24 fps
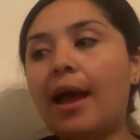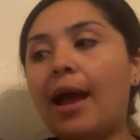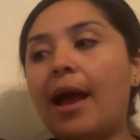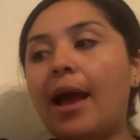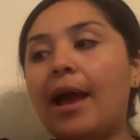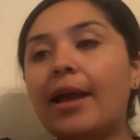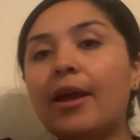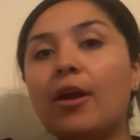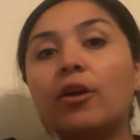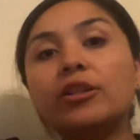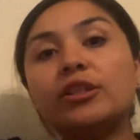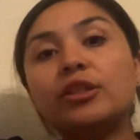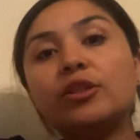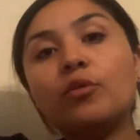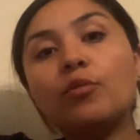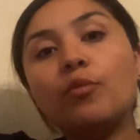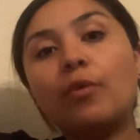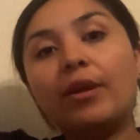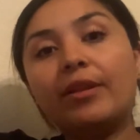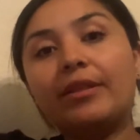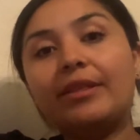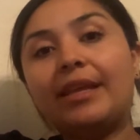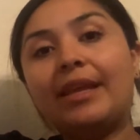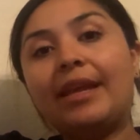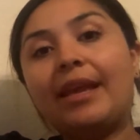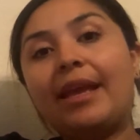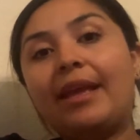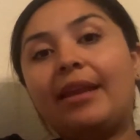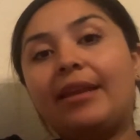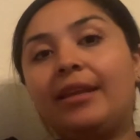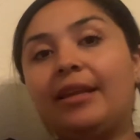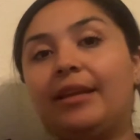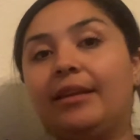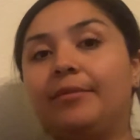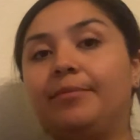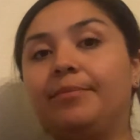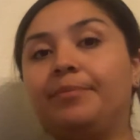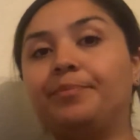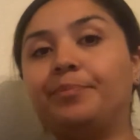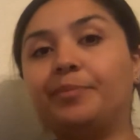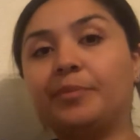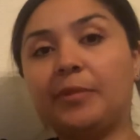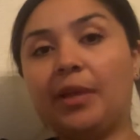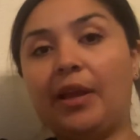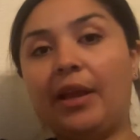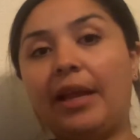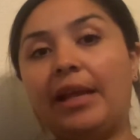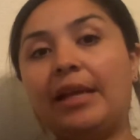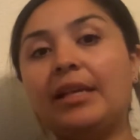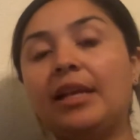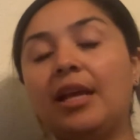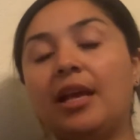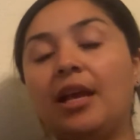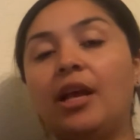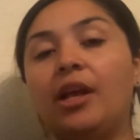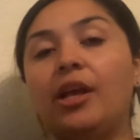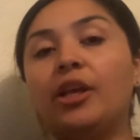I also want the ending, okay?